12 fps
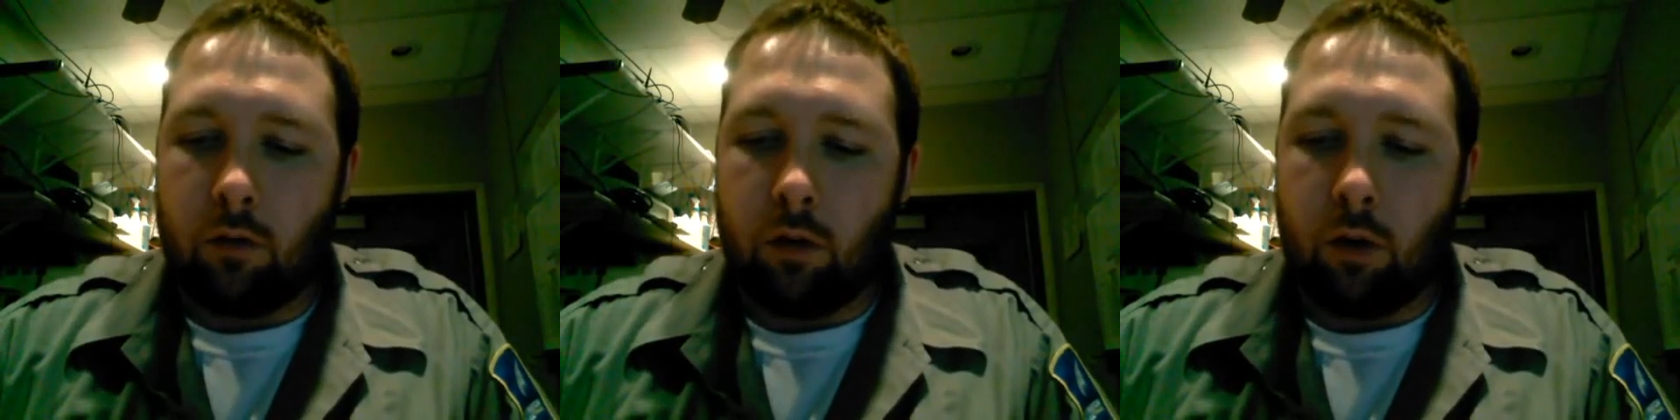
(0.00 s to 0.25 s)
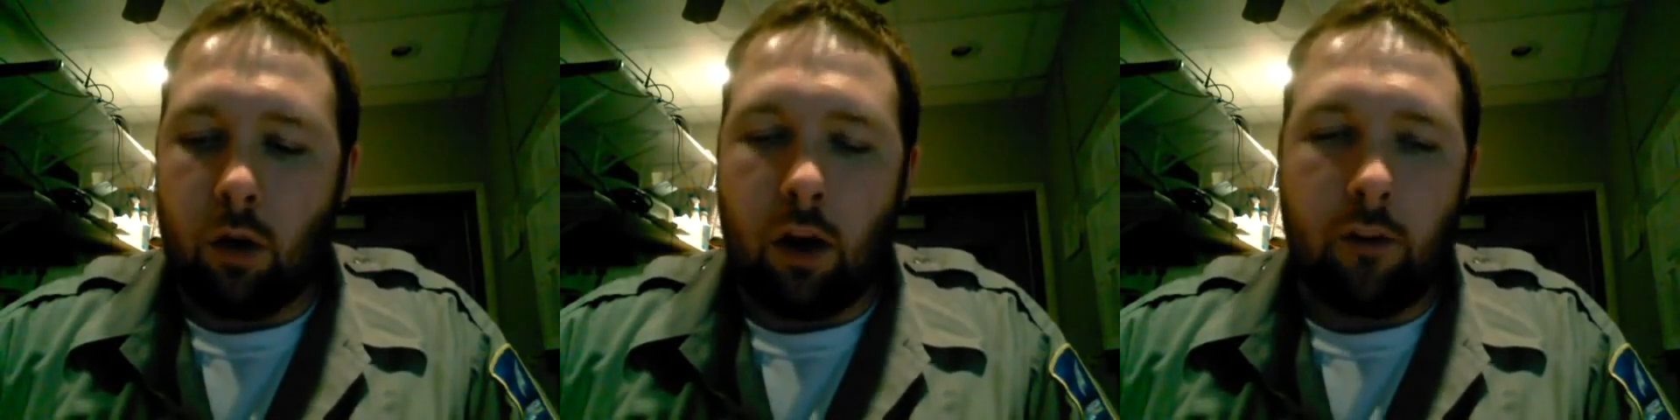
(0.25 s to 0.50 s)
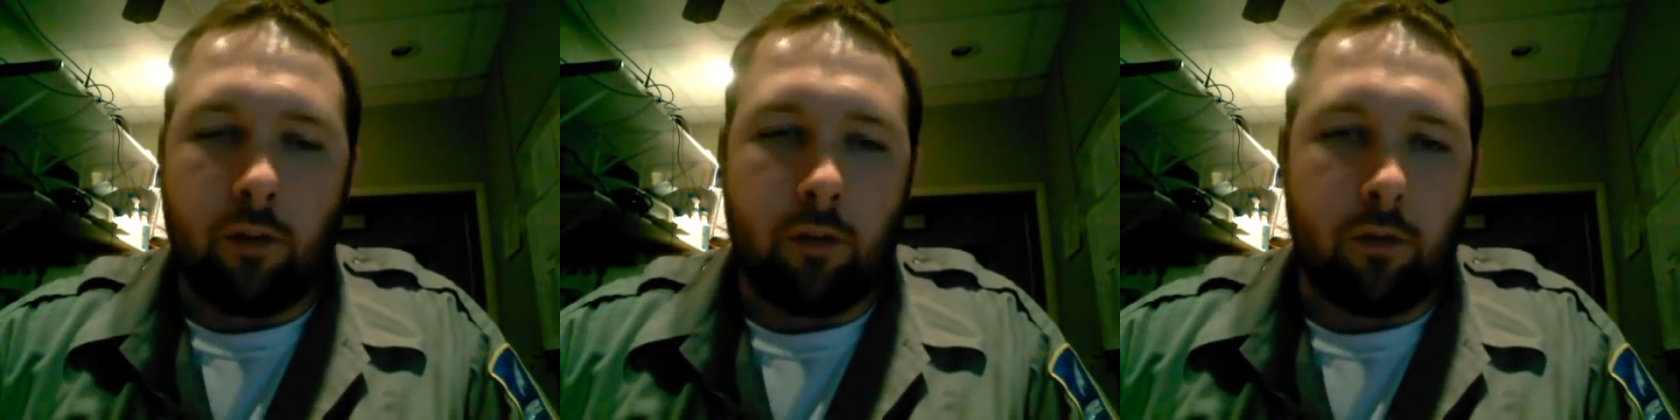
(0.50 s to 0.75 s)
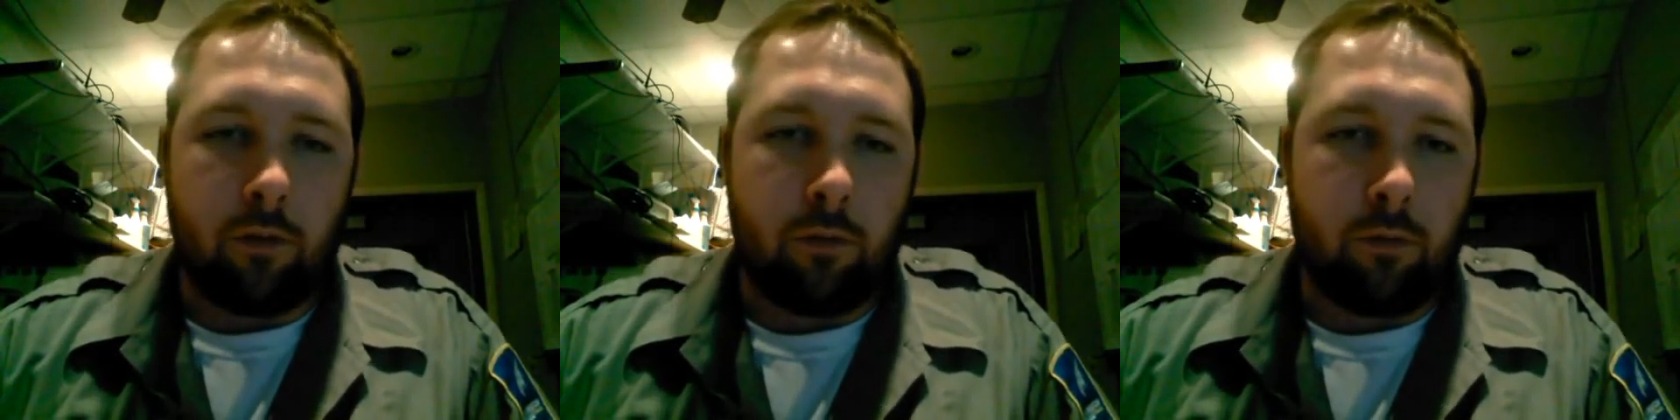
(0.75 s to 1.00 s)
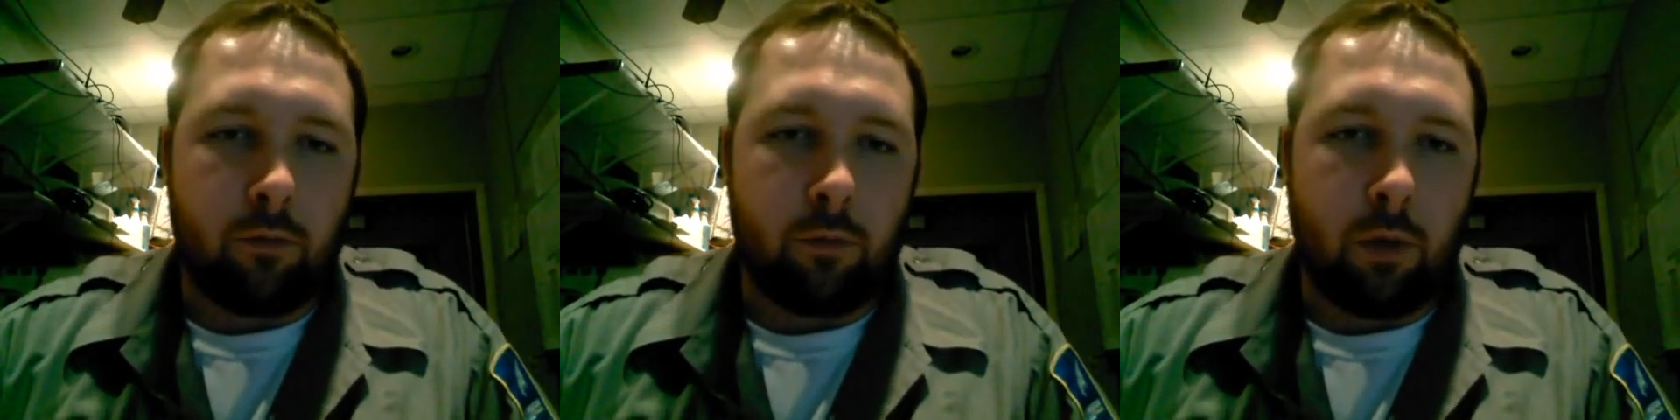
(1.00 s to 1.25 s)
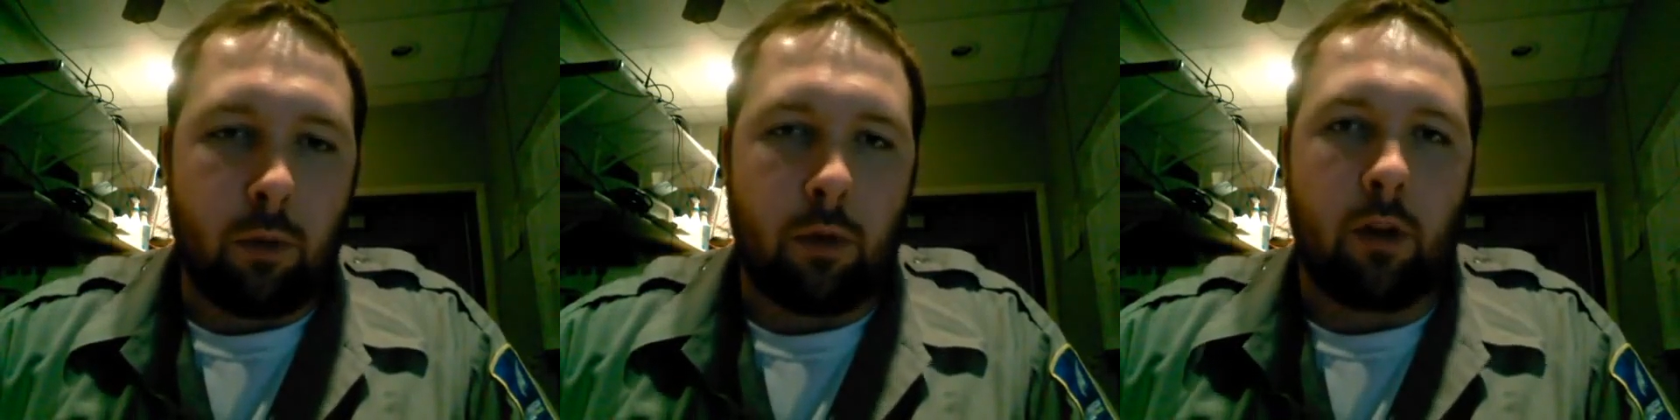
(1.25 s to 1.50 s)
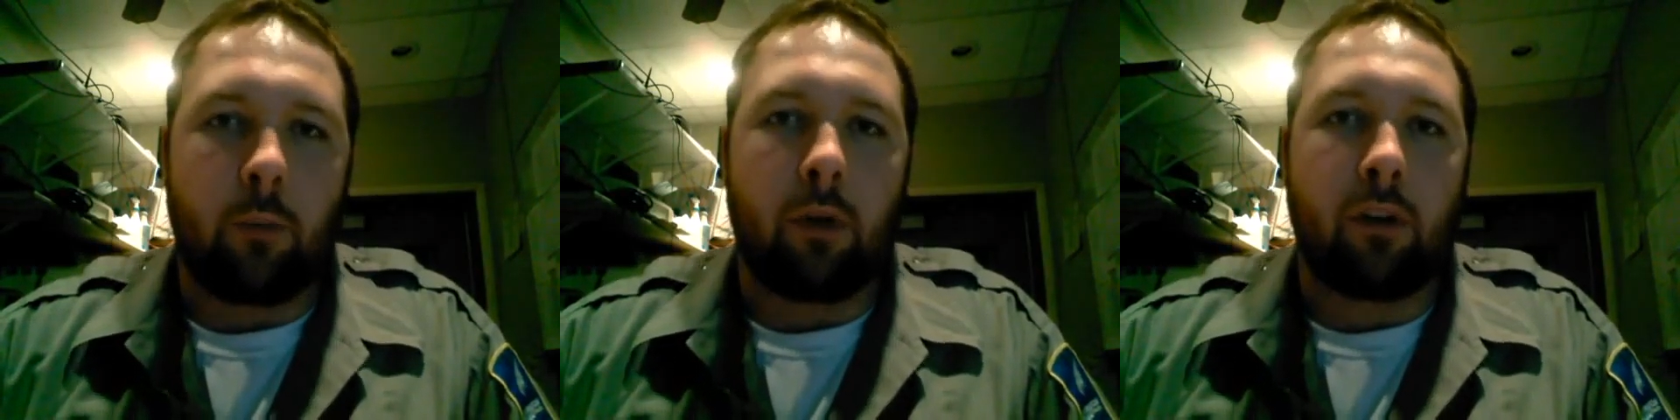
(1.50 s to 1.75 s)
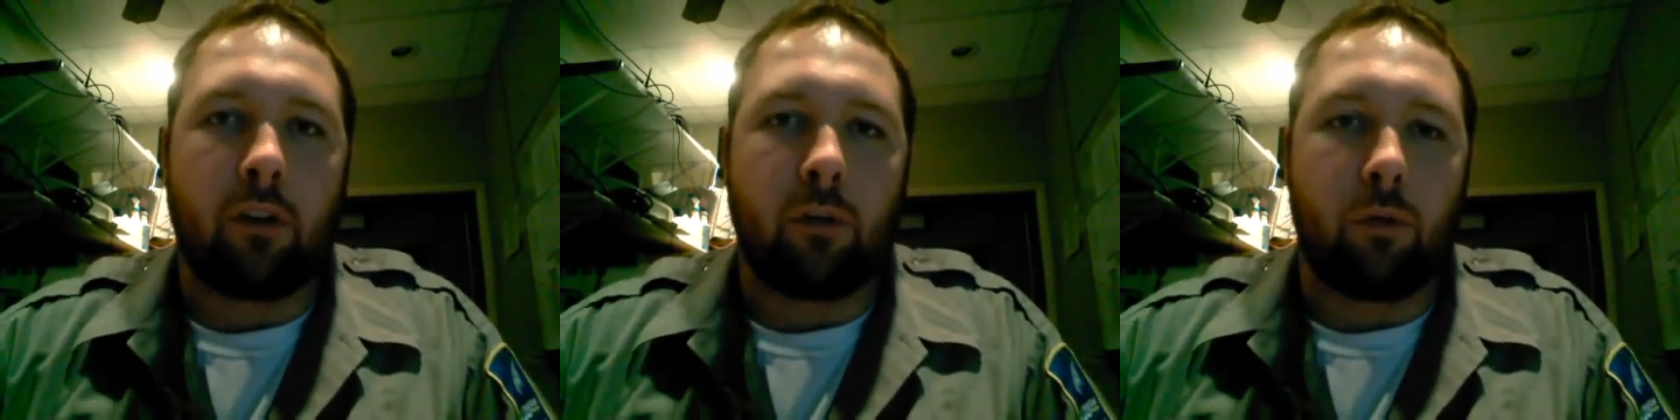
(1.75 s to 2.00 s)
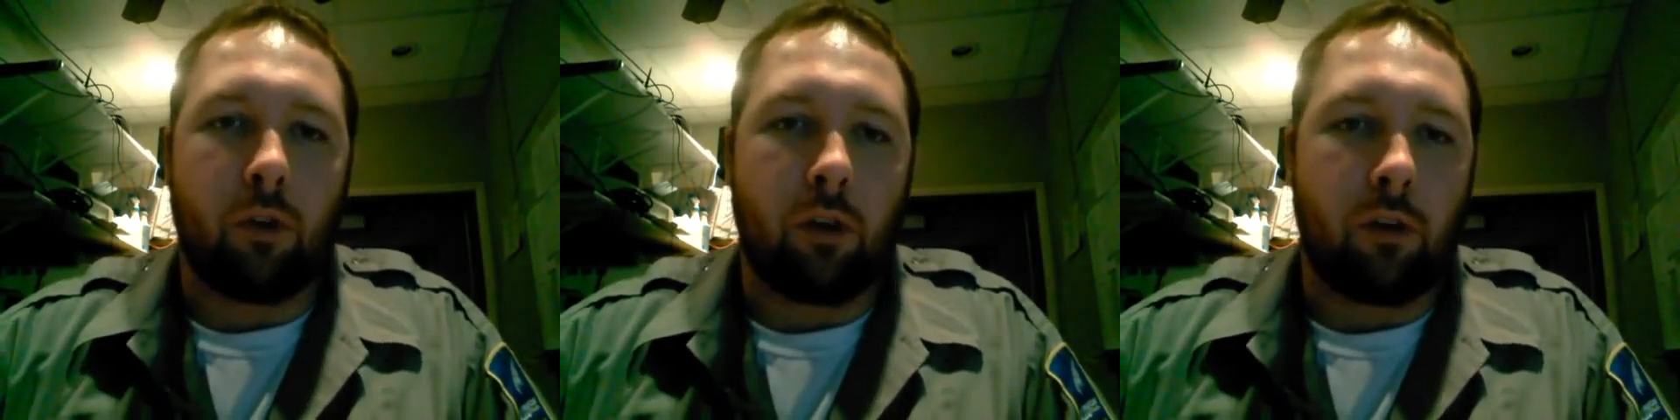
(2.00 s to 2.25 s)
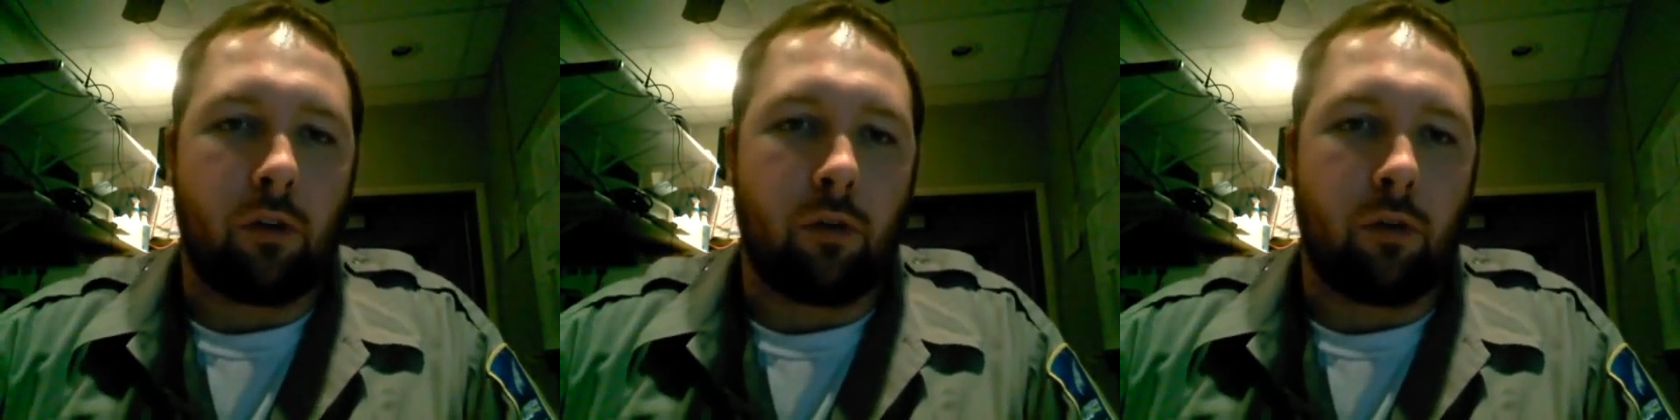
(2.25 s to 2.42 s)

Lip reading: go off of people on message boards